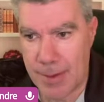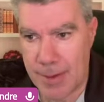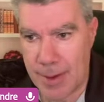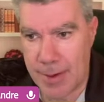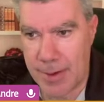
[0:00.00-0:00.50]

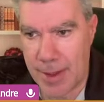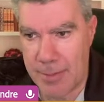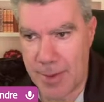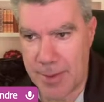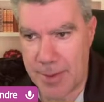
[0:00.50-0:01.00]
Yeah, I didn't
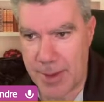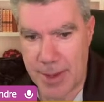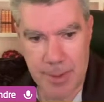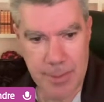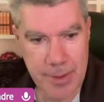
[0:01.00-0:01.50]
have my
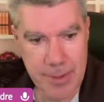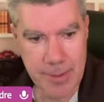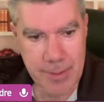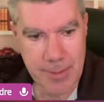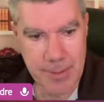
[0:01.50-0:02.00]
thing up.
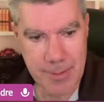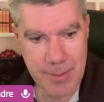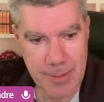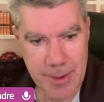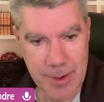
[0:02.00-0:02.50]

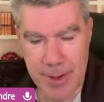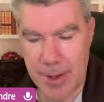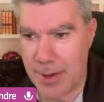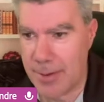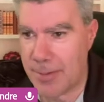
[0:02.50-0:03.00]
There you
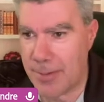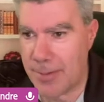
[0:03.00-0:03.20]
go.